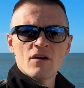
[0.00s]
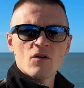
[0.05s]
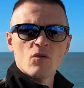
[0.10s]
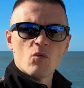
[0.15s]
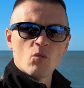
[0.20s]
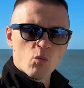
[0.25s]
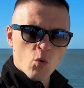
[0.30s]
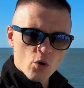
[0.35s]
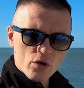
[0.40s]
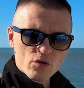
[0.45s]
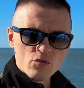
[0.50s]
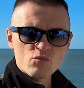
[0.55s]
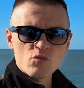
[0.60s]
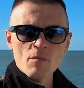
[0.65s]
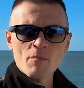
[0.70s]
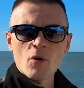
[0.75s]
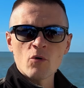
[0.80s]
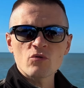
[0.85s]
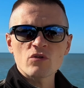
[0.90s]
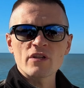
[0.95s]
working
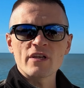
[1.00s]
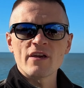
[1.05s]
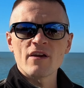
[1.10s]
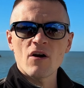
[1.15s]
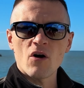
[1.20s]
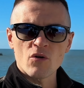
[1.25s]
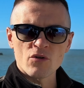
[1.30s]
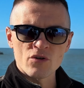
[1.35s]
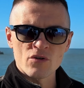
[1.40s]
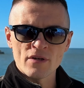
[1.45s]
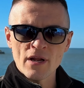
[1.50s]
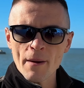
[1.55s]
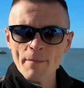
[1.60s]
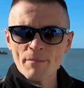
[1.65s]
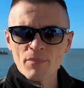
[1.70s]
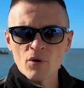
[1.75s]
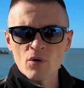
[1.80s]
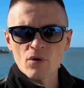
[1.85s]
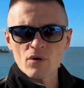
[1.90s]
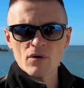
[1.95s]
remotely on your
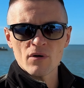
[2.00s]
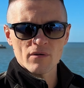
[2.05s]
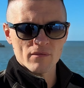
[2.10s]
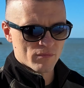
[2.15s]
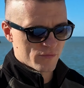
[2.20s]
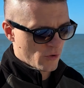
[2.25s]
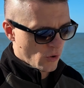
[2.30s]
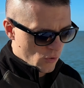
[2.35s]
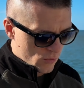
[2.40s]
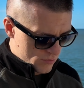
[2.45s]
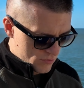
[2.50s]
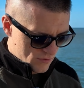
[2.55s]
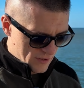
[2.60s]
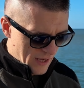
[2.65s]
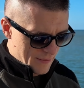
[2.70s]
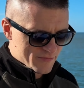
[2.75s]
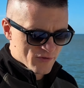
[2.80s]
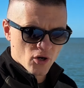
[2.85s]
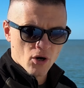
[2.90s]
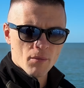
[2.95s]

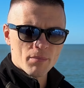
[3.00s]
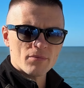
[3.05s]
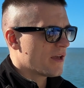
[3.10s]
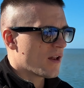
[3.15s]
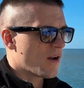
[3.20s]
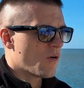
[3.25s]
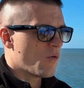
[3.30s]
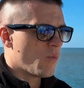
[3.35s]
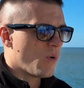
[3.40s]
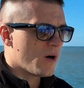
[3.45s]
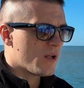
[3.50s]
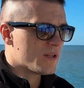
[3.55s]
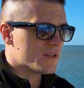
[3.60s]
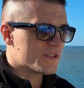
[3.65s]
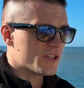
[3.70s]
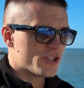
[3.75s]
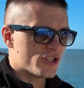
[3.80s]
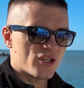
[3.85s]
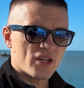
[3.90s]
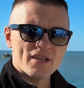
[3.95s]
laptop, you know, while
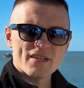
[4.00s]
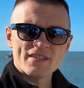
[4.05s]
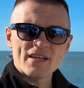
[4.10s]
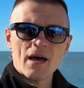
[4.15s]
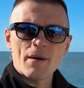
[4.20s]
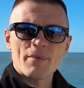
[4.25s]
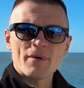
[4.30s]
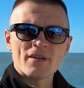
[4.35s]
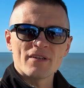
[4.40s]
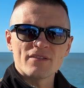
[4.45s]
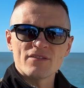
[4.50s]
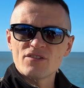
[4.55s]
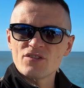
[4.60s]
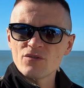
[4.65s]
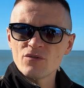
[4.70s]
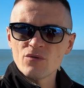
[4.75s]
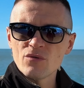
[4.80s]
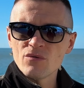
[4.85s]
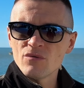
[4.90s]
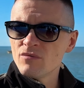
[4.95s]
this shit is happening
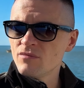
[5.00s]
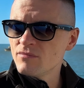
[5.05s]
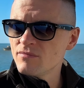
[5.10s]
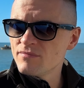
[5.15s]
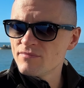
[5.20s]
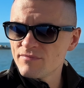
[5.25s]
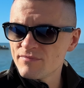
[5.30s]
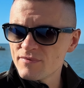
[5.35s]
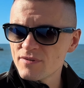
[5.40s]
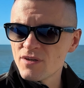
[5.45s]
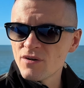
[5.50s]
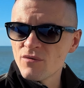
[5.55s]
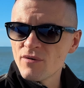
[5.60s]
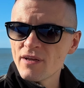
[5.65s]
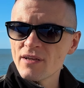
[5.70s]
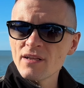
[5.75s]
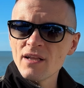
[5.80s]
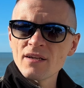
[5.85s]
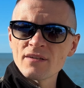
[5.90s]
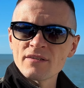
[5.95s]
to, you know,
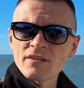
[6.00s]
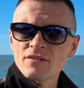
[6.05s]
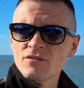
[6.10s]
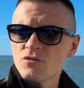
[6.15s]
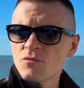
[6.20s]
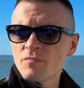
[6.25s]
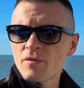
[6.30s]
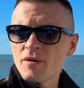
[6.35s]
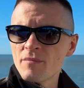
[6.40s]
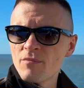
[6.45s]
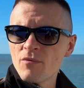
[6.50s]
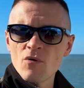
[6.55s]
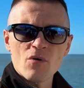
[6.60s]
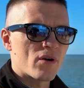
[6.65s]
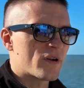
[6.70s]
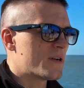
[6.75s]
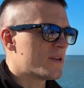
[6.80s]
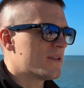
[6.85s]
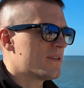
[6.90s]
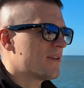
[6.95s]
in London, 2 people,
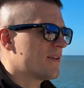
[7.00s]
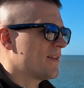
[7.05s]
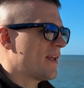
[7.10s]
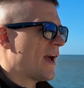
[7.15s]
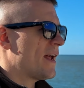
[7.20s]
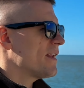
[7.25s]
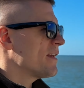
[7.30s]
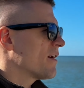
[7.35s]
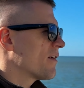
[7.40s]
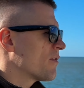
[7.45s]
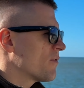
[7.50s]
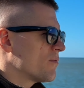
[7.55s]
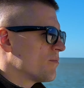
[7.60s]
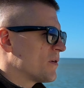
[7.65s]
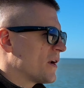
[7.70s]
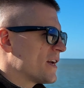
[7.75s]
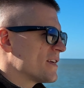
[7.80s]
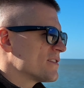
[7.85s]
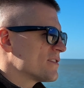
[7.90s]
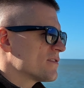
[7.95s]
or in any other
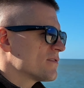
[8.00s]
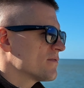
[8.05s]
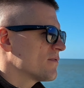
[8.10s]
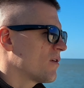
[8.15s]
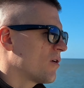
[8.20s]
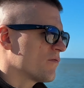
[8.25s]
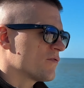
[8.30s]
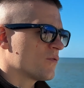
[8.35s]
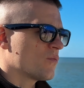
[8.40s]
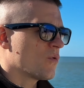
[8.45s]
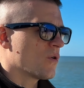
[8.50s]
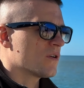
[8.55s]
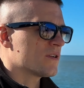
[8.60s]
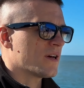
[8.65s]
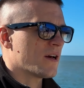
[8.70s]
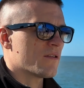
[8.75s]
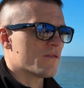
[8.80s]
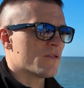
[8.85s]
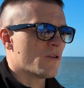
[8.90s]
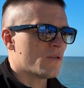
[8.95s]
place of the world,
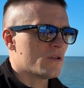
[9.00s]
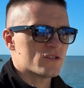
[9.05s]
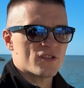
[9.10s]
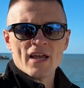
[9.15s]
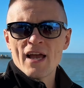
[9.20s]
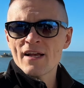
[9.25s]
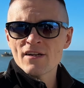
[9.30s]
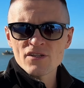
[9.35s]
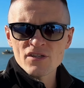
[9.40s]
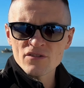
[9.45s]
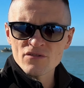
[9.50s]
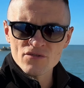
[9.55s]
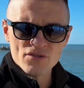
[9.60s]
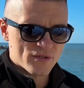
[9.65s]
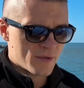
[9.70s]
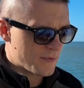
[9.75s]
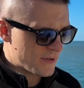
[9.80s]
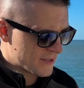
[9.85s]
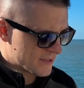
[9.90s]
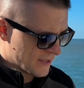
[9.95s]
I don't know, Los Angeles or
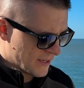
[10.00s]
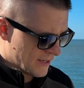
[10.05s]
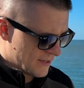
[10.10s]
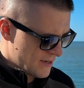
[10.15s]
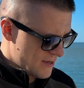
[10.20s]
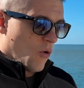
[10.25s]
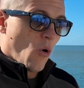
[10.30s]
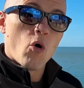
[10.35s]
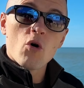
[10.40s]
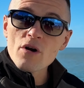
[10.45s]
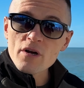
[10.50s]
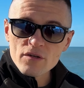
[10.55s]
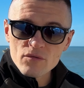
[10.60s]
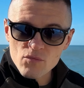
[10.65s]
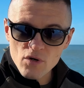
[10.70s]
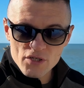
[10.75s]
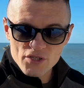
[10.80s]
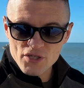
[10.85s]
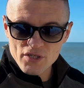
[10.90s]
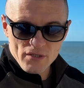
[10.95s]
something like that, or in
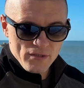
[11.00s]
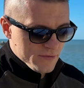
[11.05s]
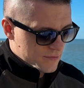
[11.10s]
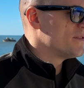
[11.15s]
Russia,